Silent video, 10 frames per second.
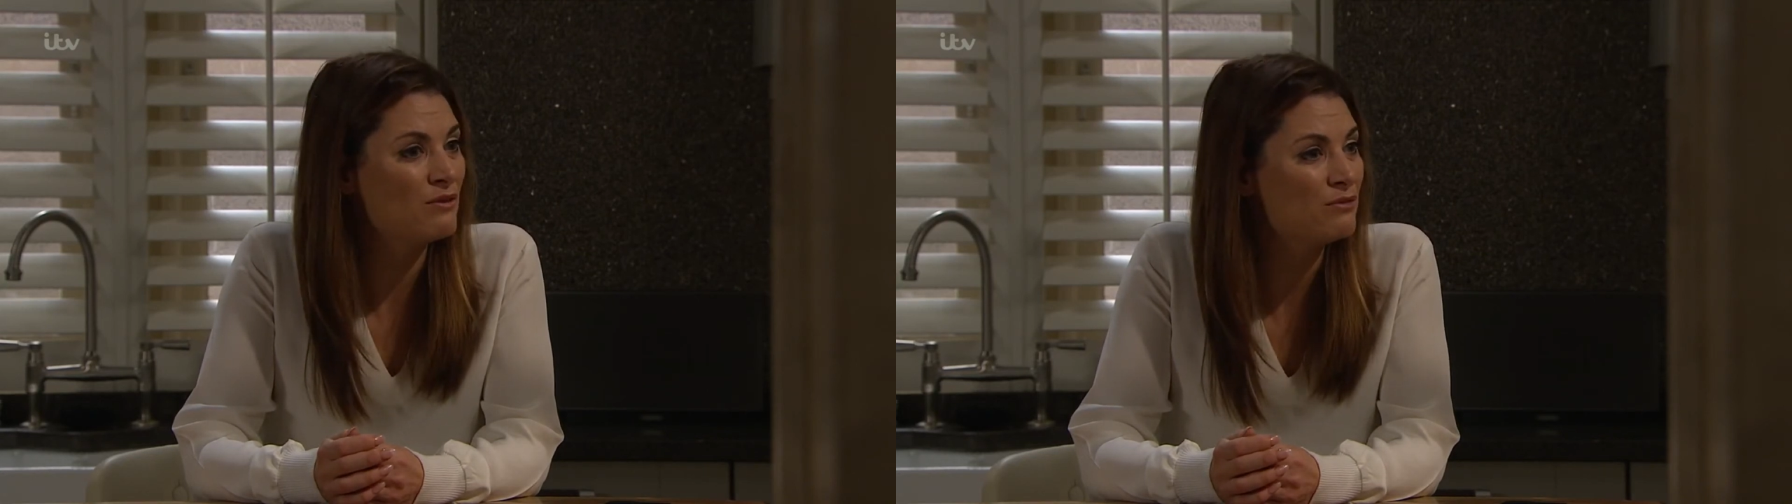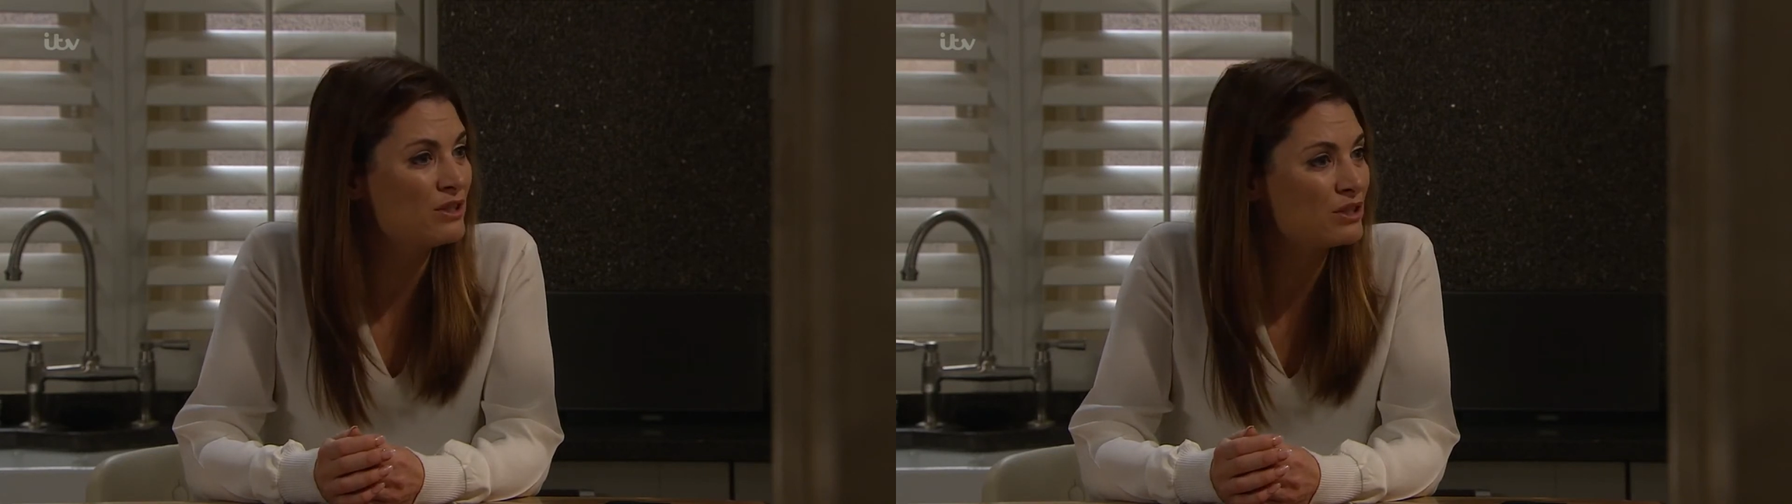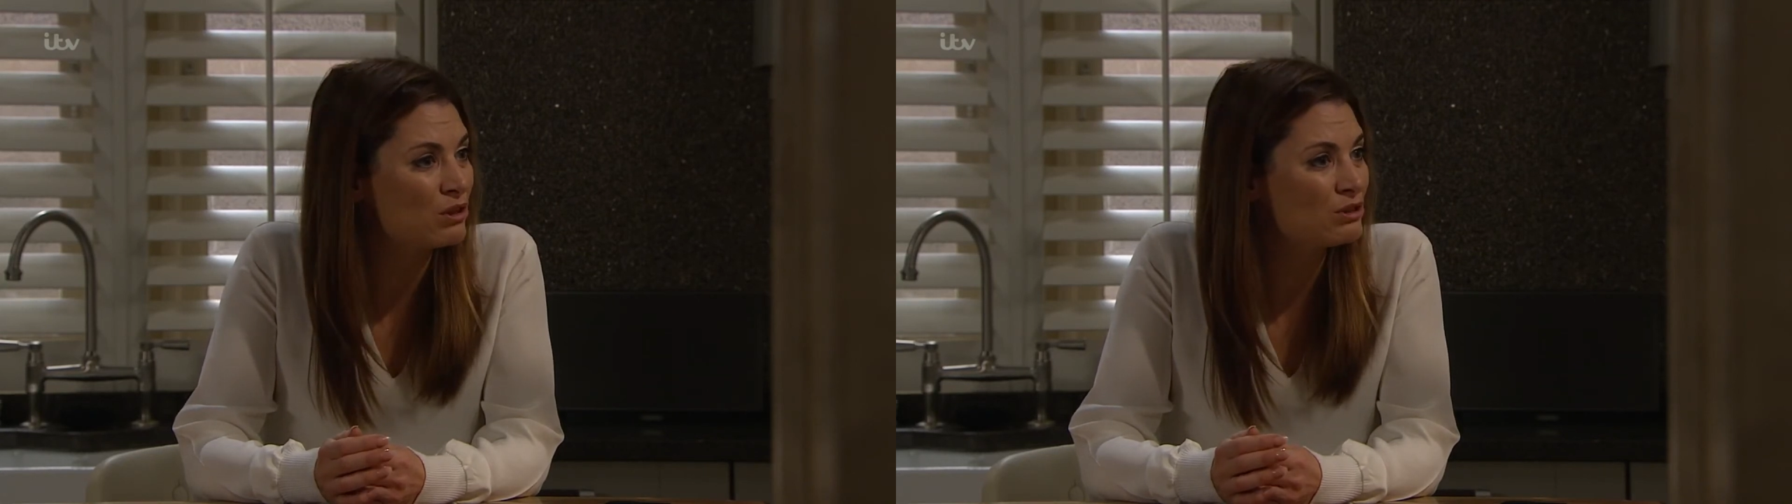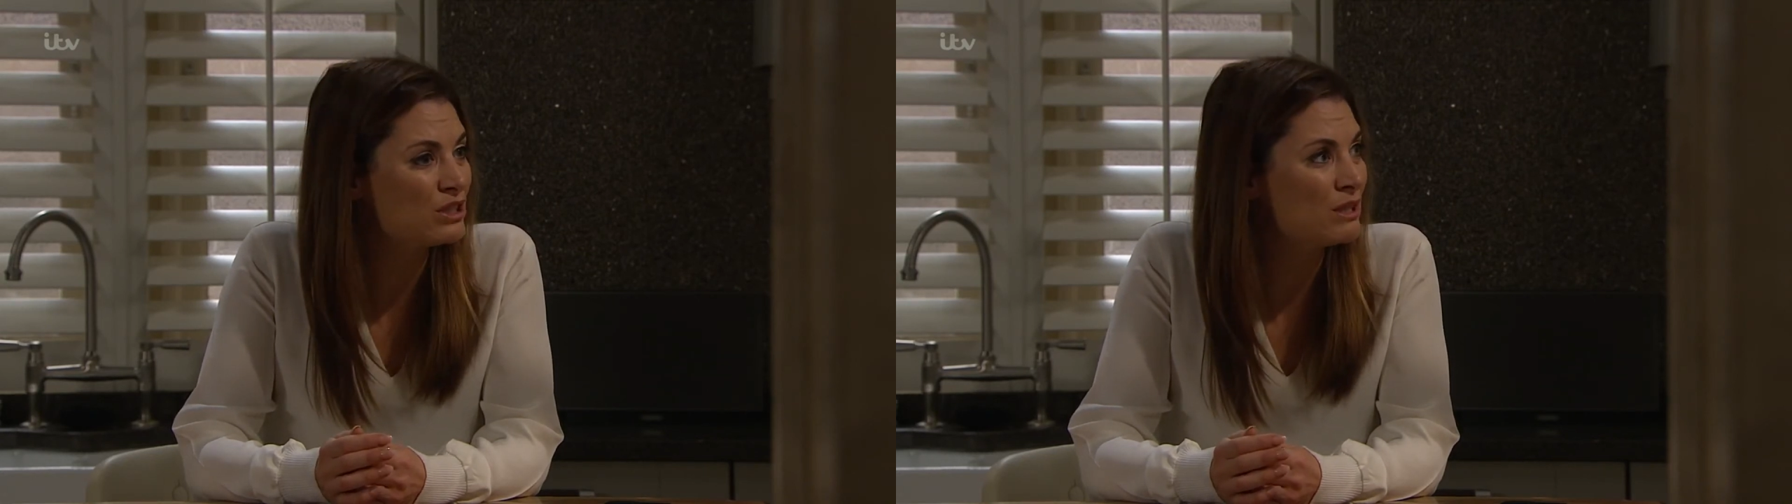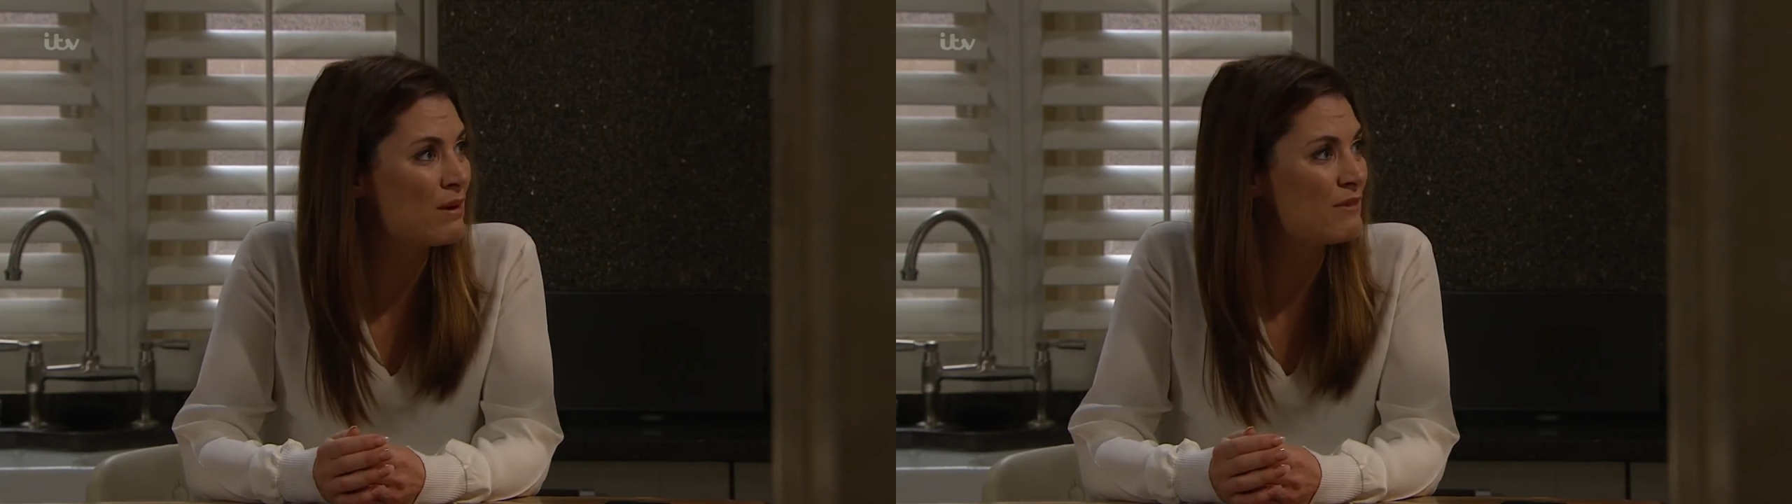overindulged him,